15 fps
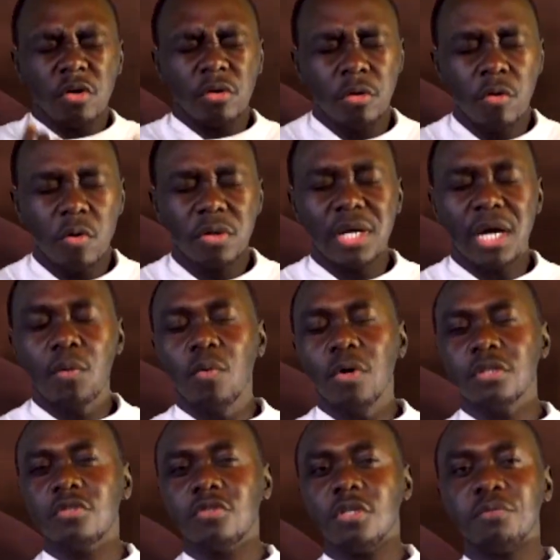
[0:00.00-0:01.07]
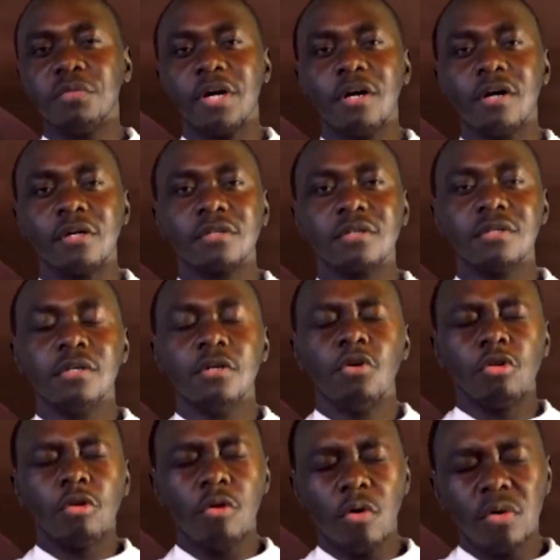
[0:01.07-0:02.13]
Lord, I want you in my heart.
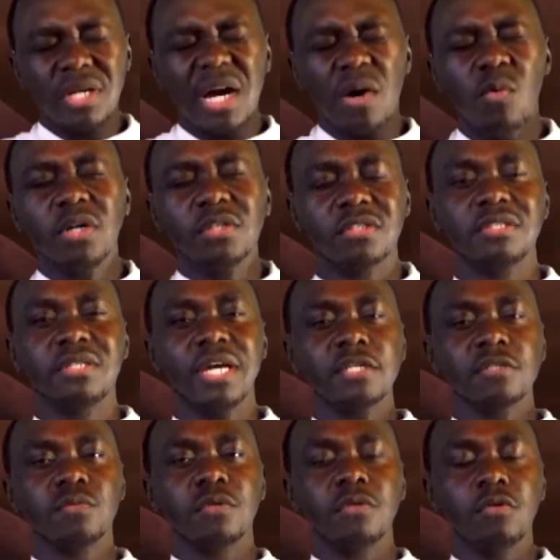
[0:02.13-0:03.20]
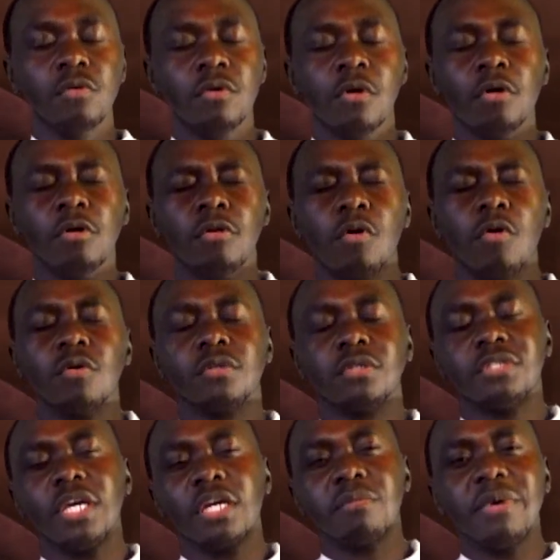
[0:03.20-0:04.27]
Lord, I want to dance with you.
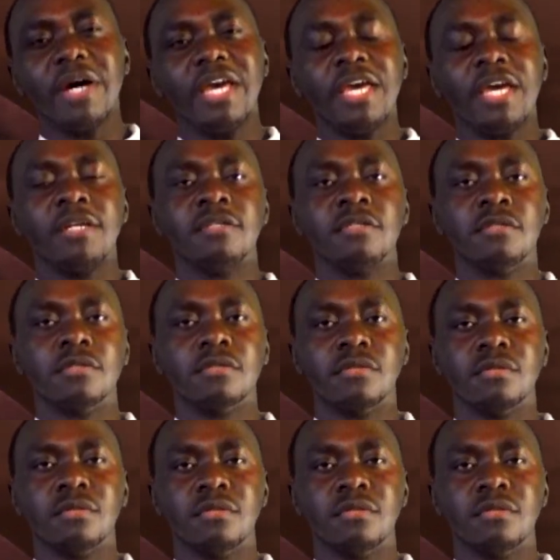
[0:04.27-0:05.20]
Lord, take my hands."